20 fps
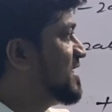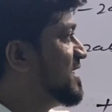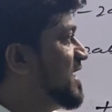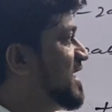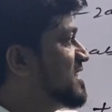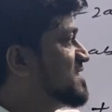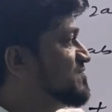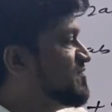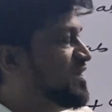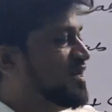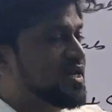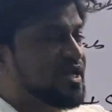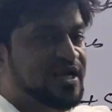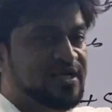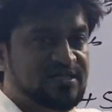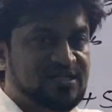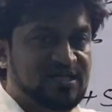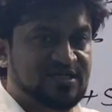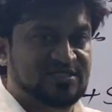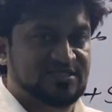it has, we will
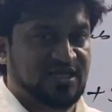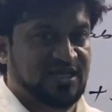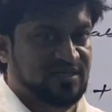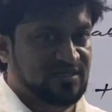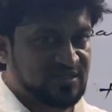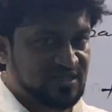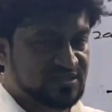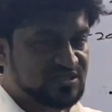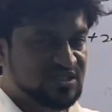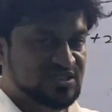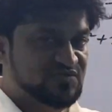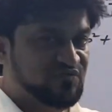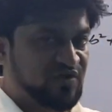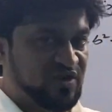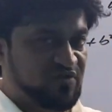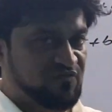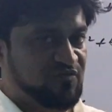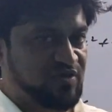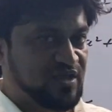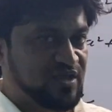get that sign. This is
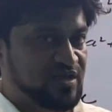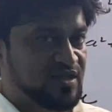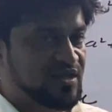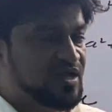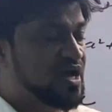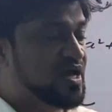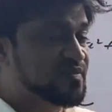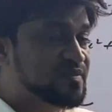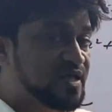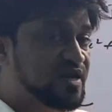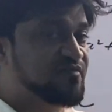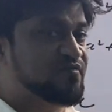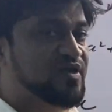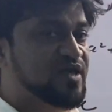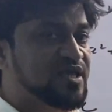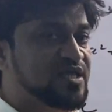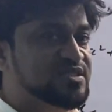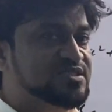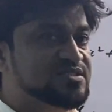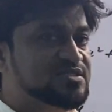one way. Other
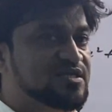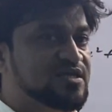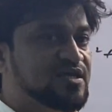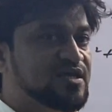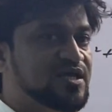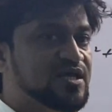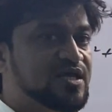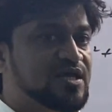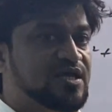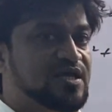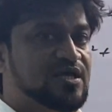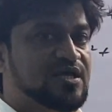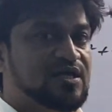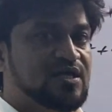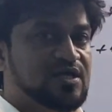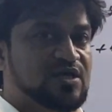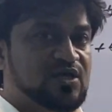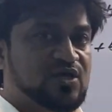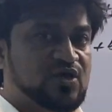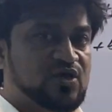way is
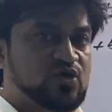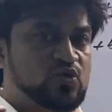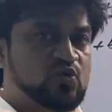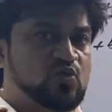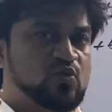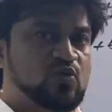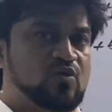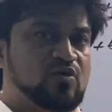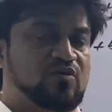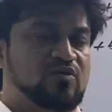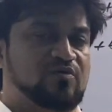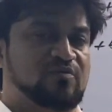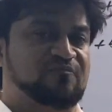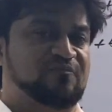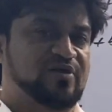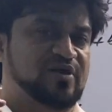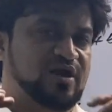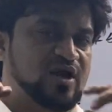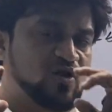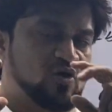you
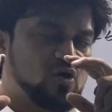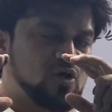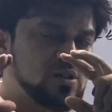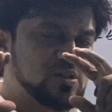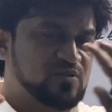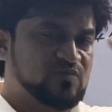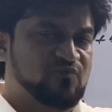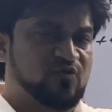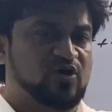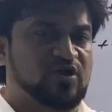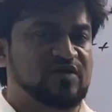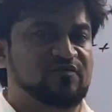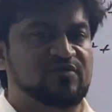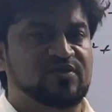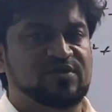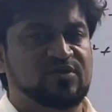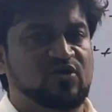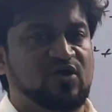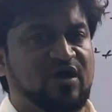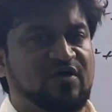forget all
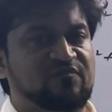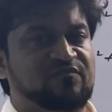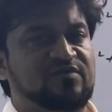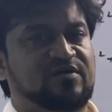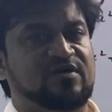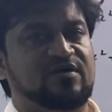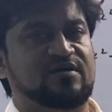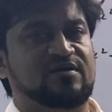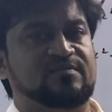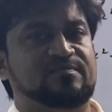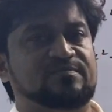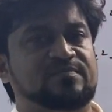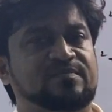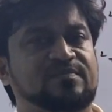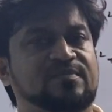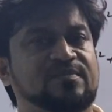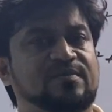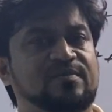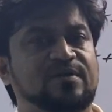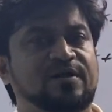whatever you have
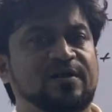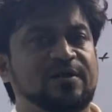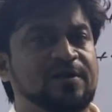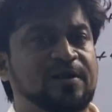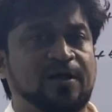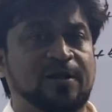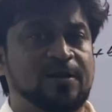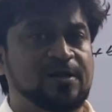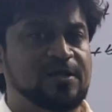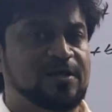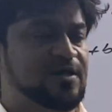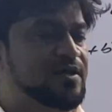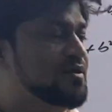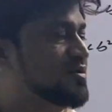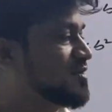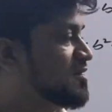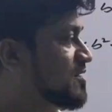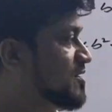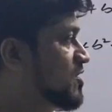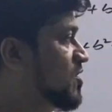learned
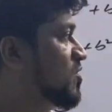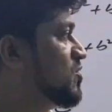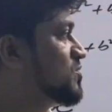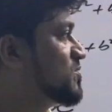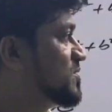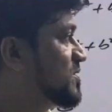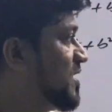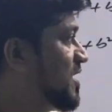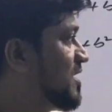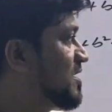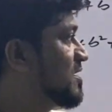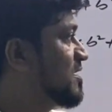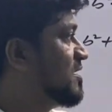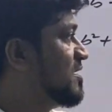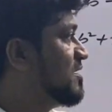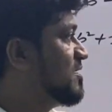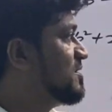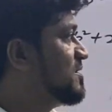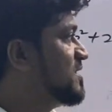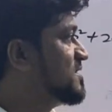earlier. Now
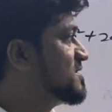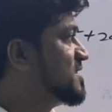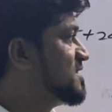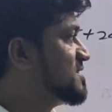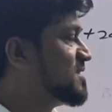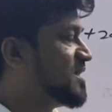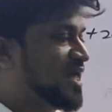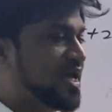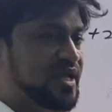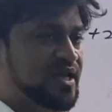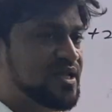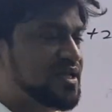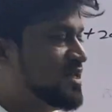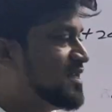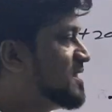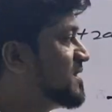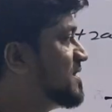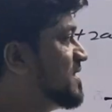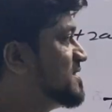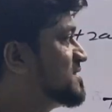think this is
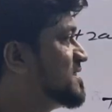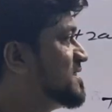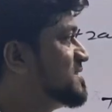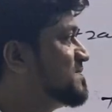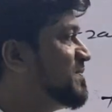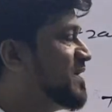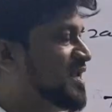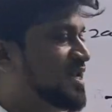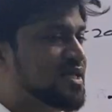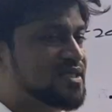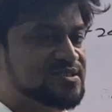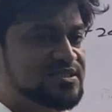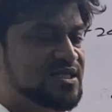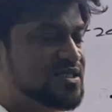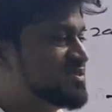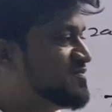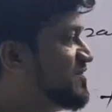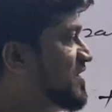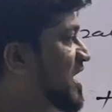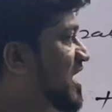9, this is minus
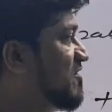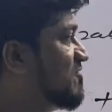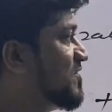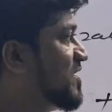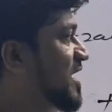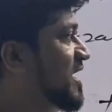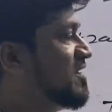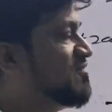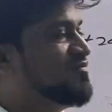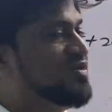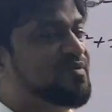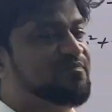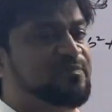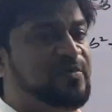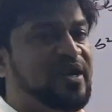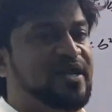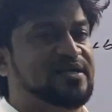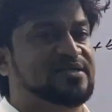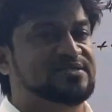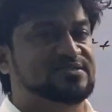6. We have 9, we
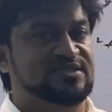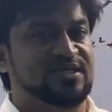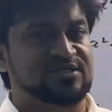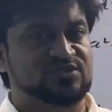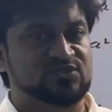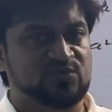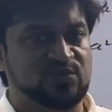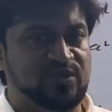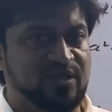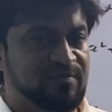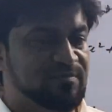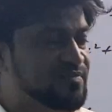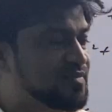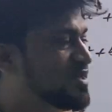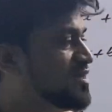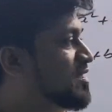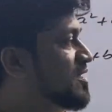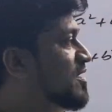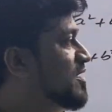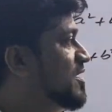paid 6 to
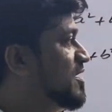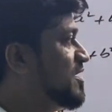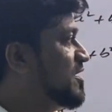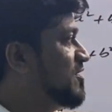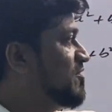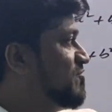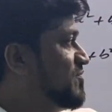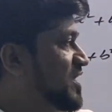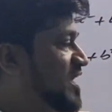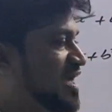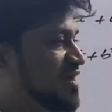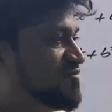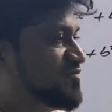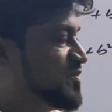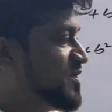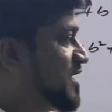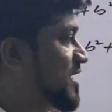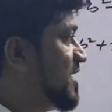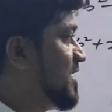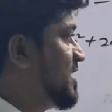them. We have
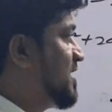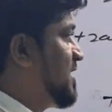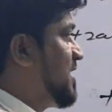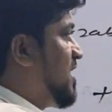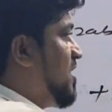3.